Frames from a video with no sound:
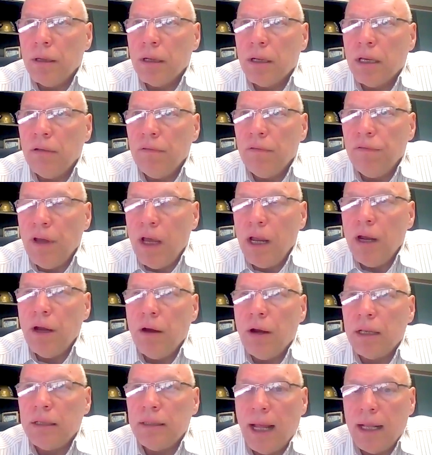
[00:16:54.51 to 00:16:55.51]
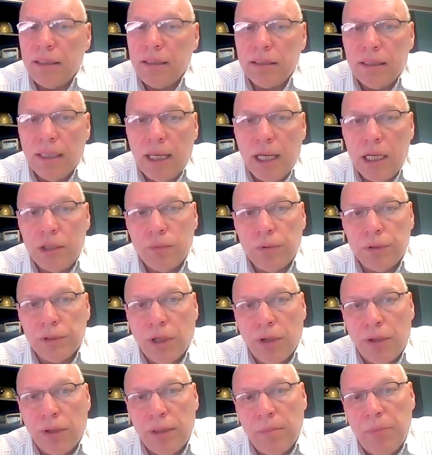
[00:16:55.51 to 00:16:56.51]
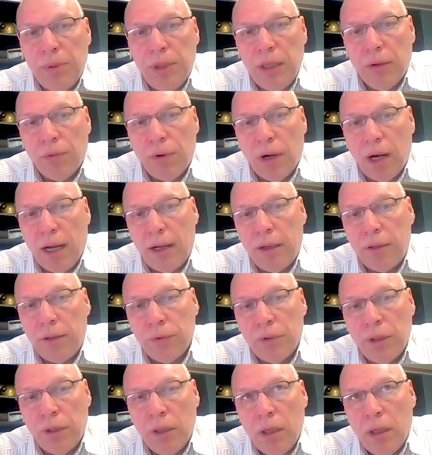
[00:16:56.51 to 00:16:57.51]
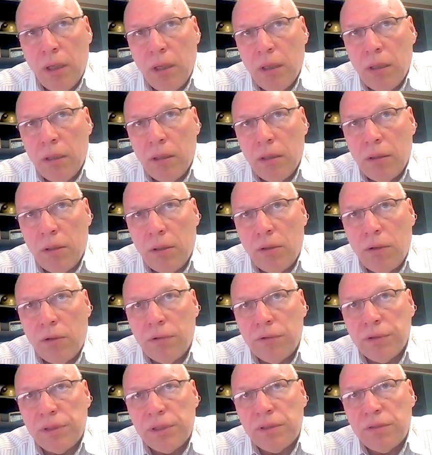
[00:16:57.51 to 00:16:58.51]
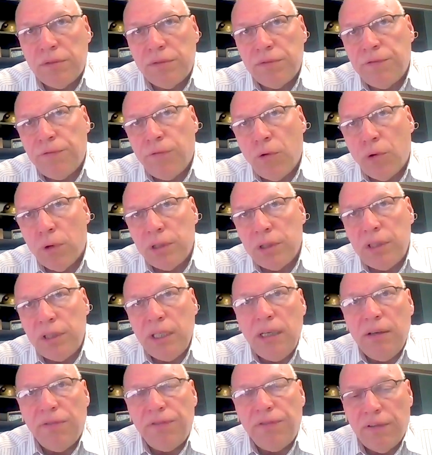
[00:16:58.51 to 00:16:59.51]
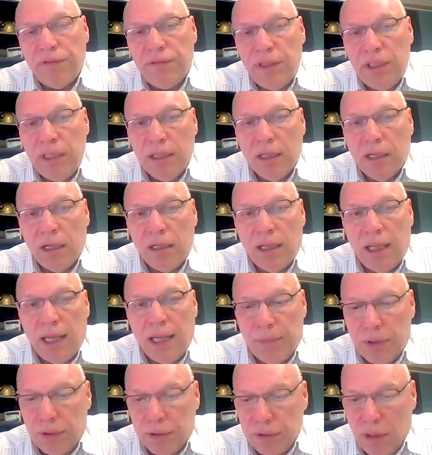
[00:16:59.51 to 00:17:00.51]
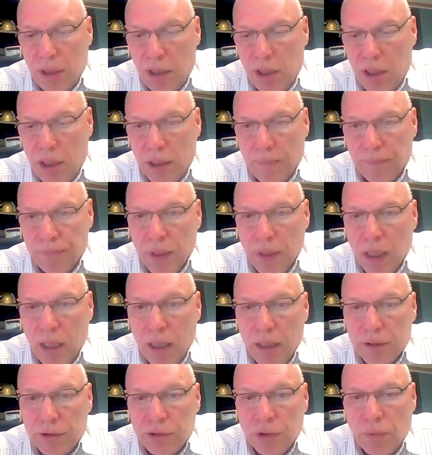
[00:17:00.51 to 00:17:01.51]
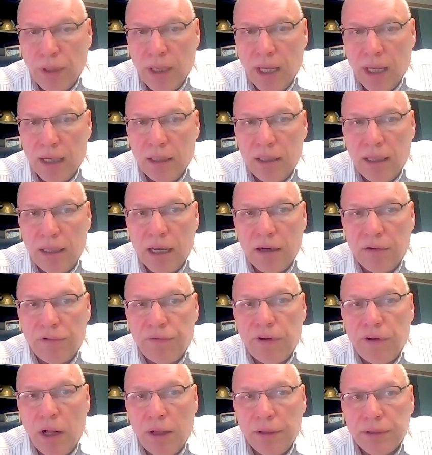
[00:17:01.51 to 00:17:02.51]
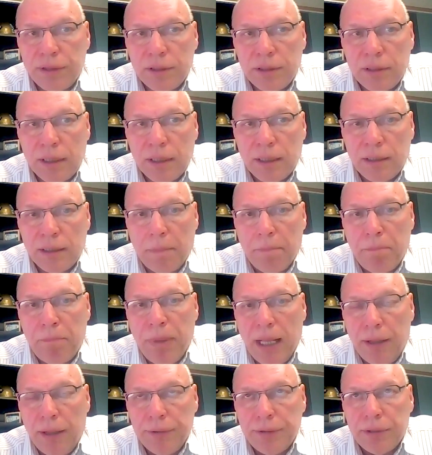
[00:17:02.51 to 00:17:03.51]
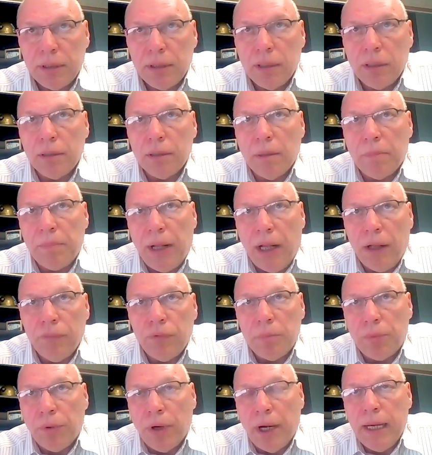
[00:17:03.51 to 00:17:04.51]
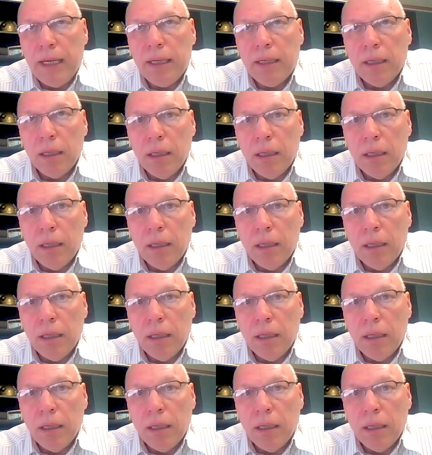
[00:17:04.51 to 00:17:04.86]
conveyor at that stage was going to be around 14, 15 kilometers long. So we had a lot of faults in the belt. The belt would break,